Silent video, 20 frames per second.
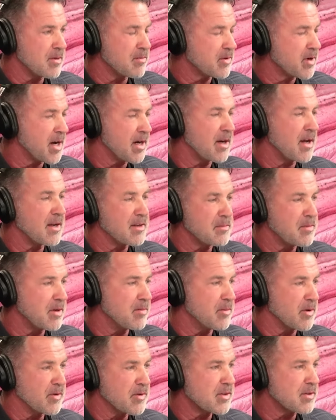I'm trying not to be
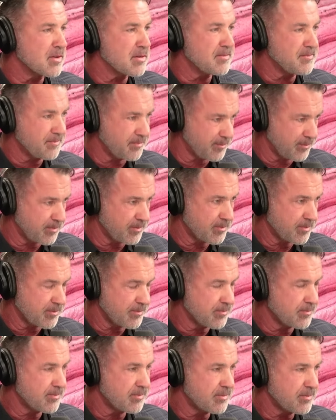emotional.
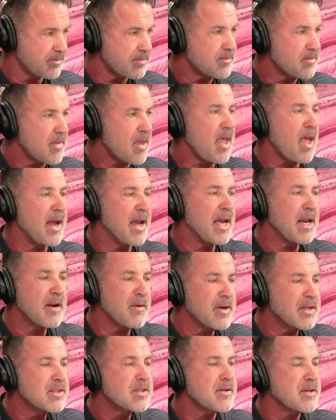
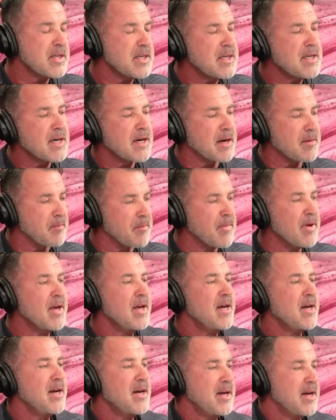Anyway, so he
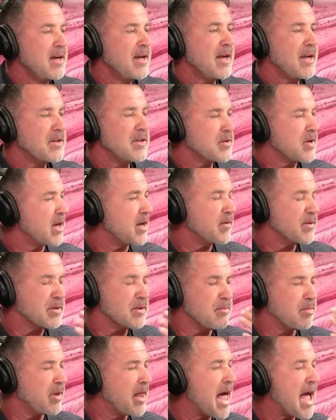was
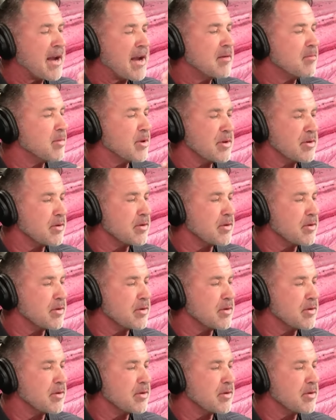black and blue.